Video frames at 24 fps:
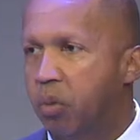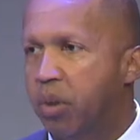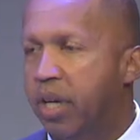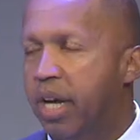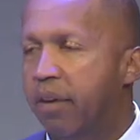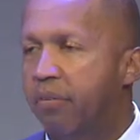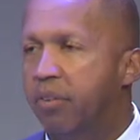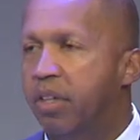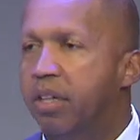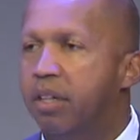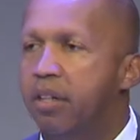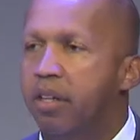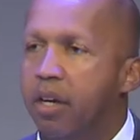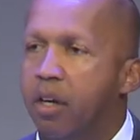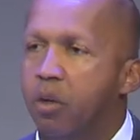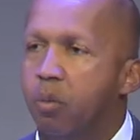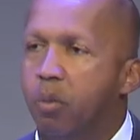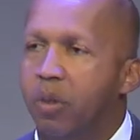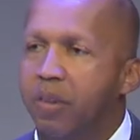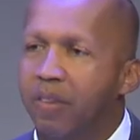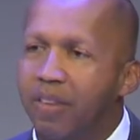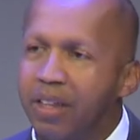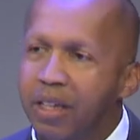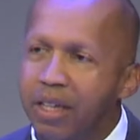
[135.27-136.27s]
we haven't dealt
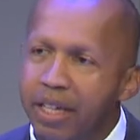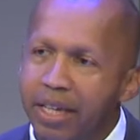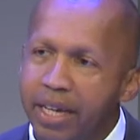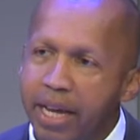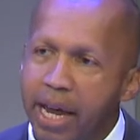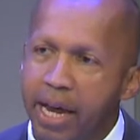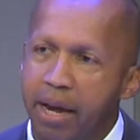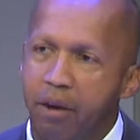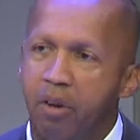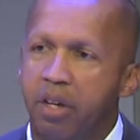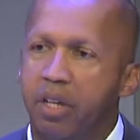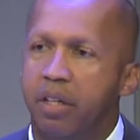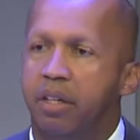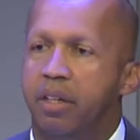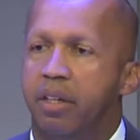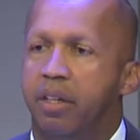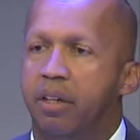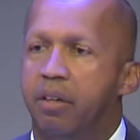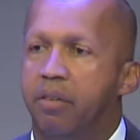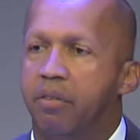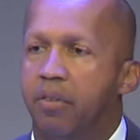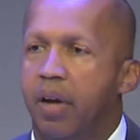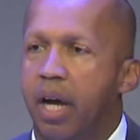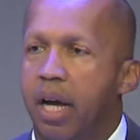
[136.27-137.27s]
with the
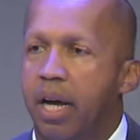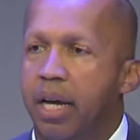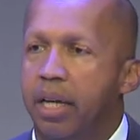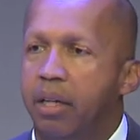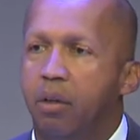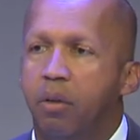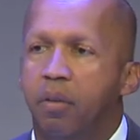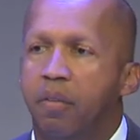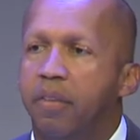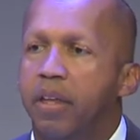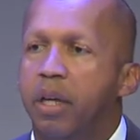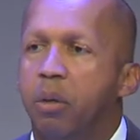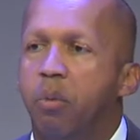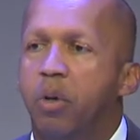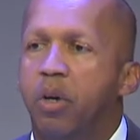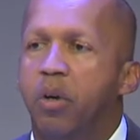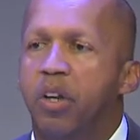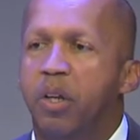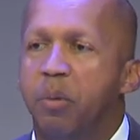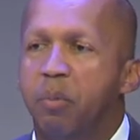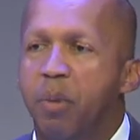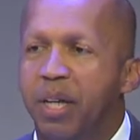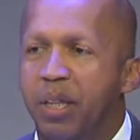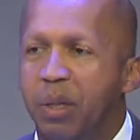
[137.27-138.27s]
narrative, I don't think we're
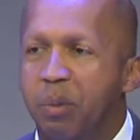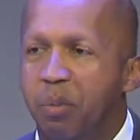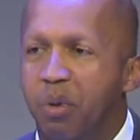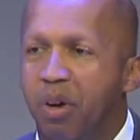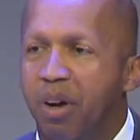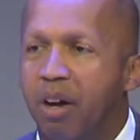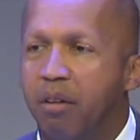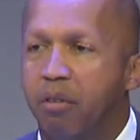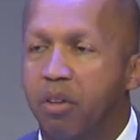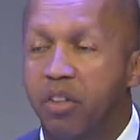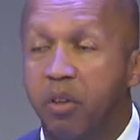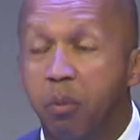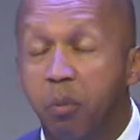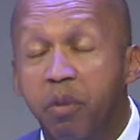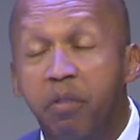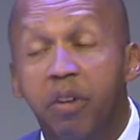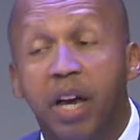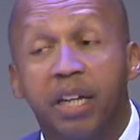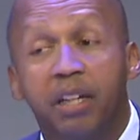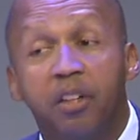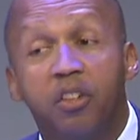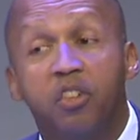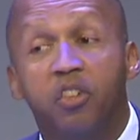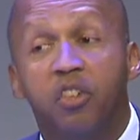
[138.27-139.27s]
going to make the progress. And we've
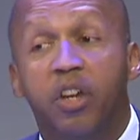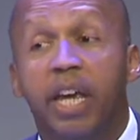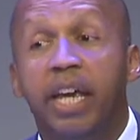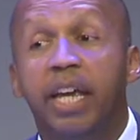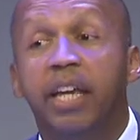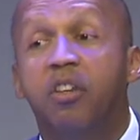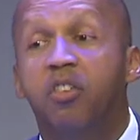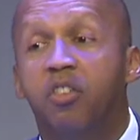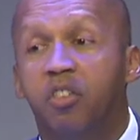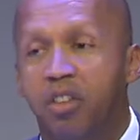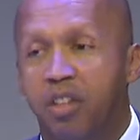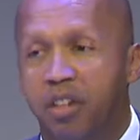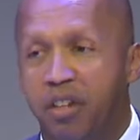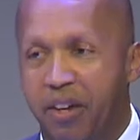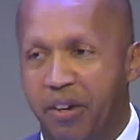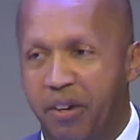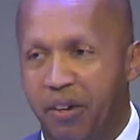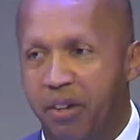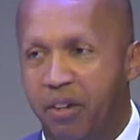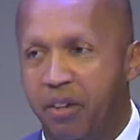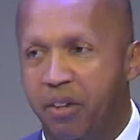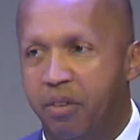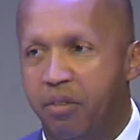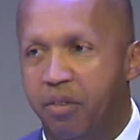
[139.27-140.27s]
got to change the
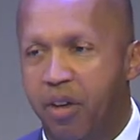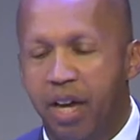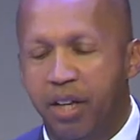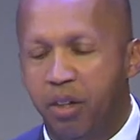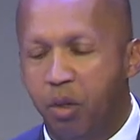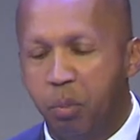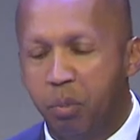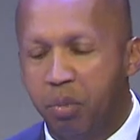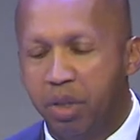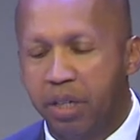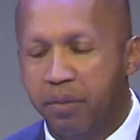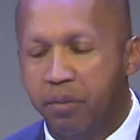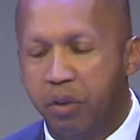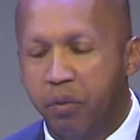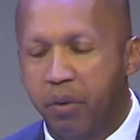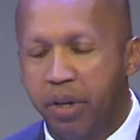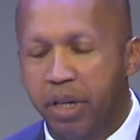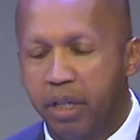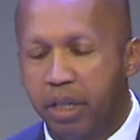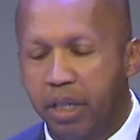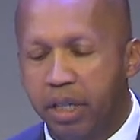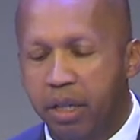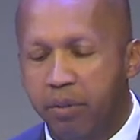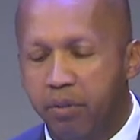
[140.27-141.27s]
narrative. I don't believe the
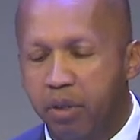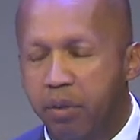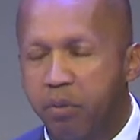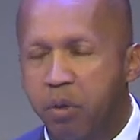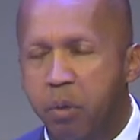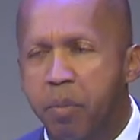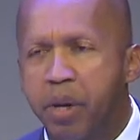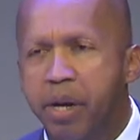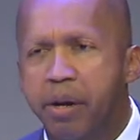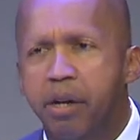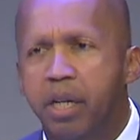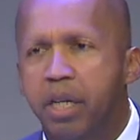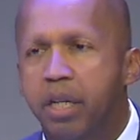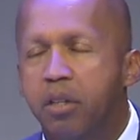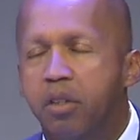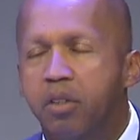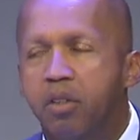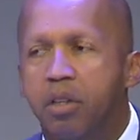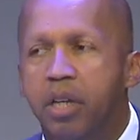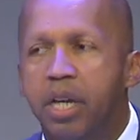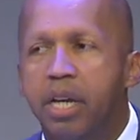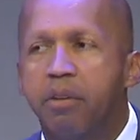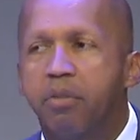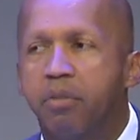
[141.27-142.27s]
great evil of American
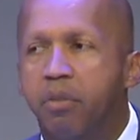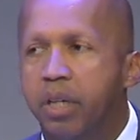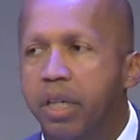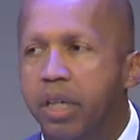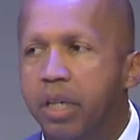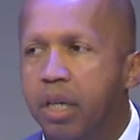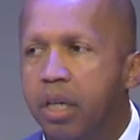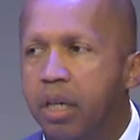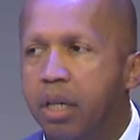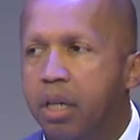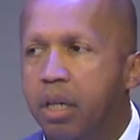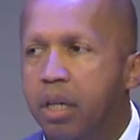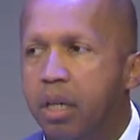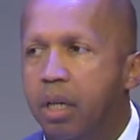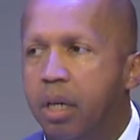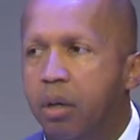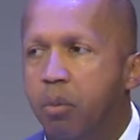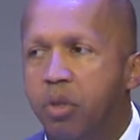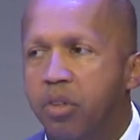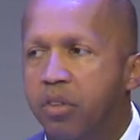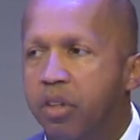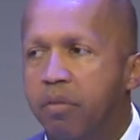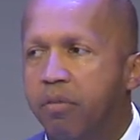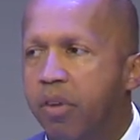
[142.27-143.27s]
slavery
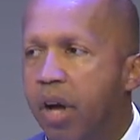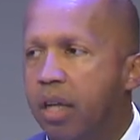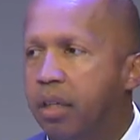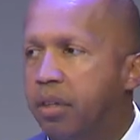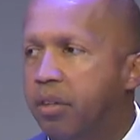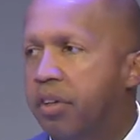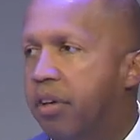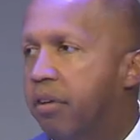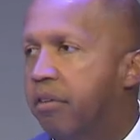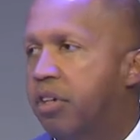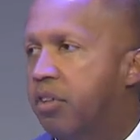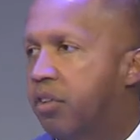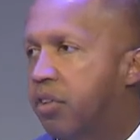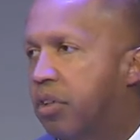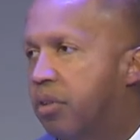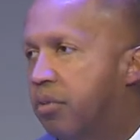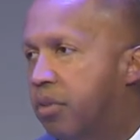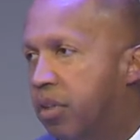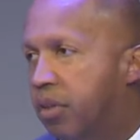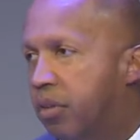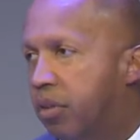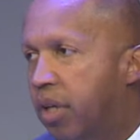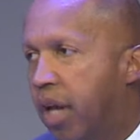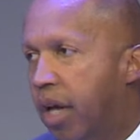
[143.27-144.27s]
was involuntary
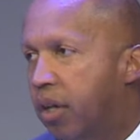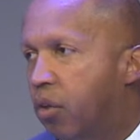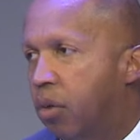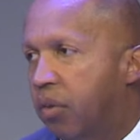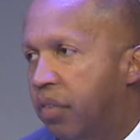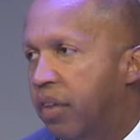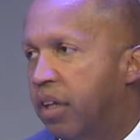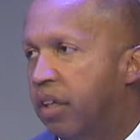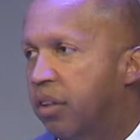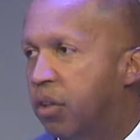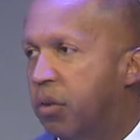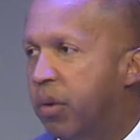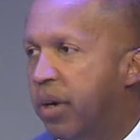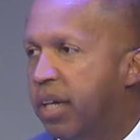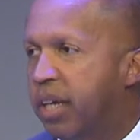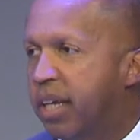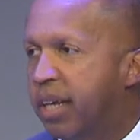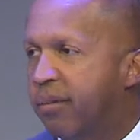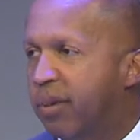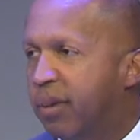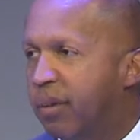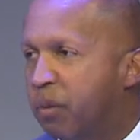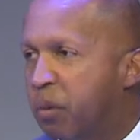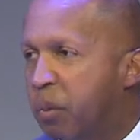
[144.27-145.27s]
servitude. I don't think the great
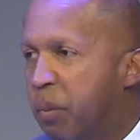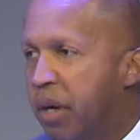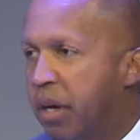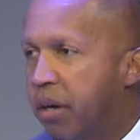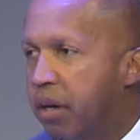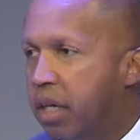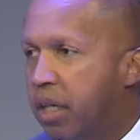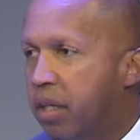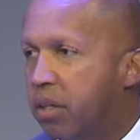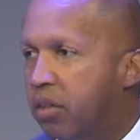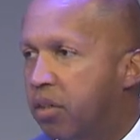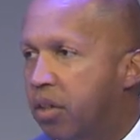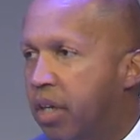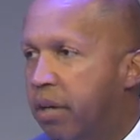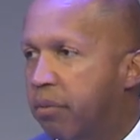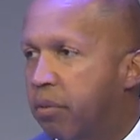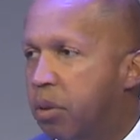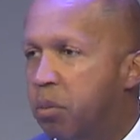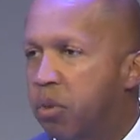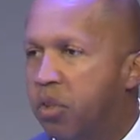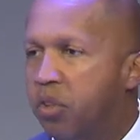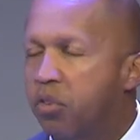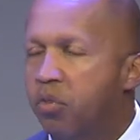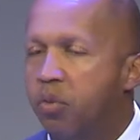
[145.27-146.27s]
evil of American
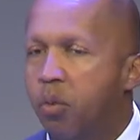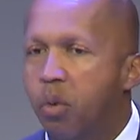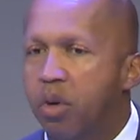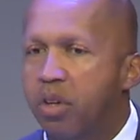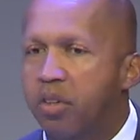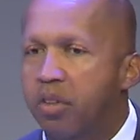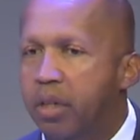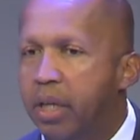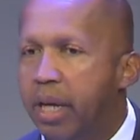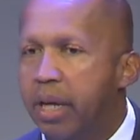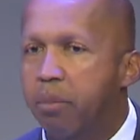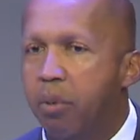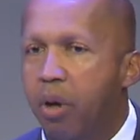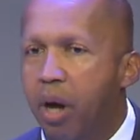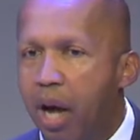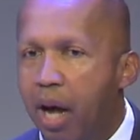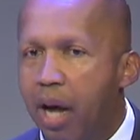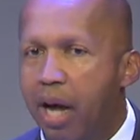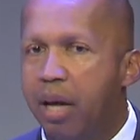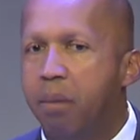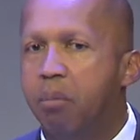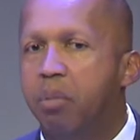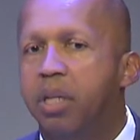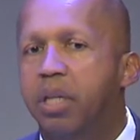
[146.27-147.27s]
slavery was forced labor.
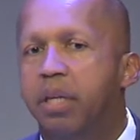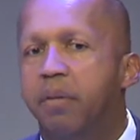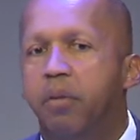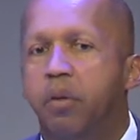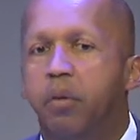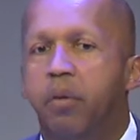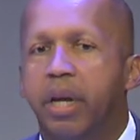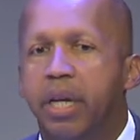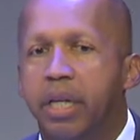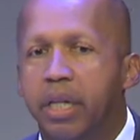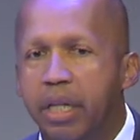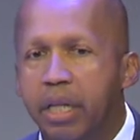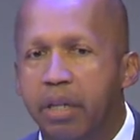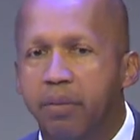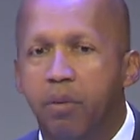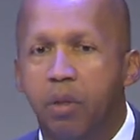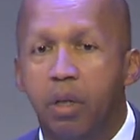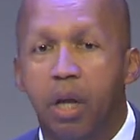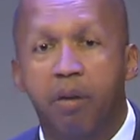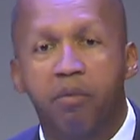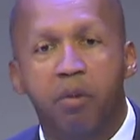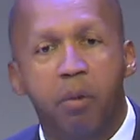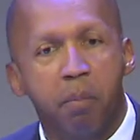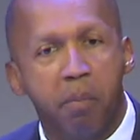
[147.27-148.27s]
I believe the great
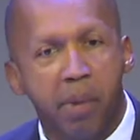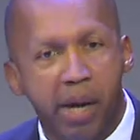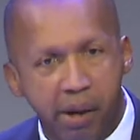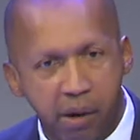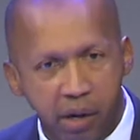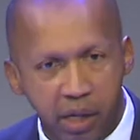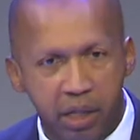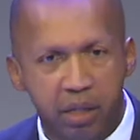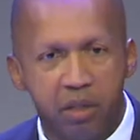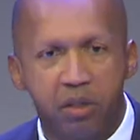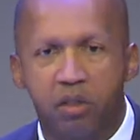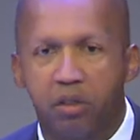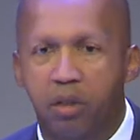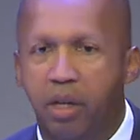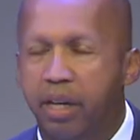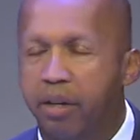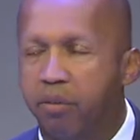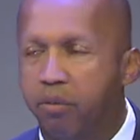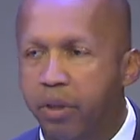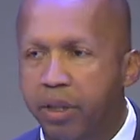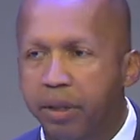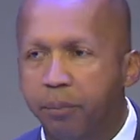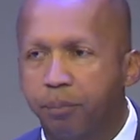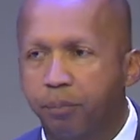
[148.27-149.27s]
evil of American
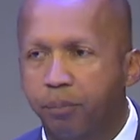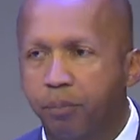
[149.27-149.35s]
slavery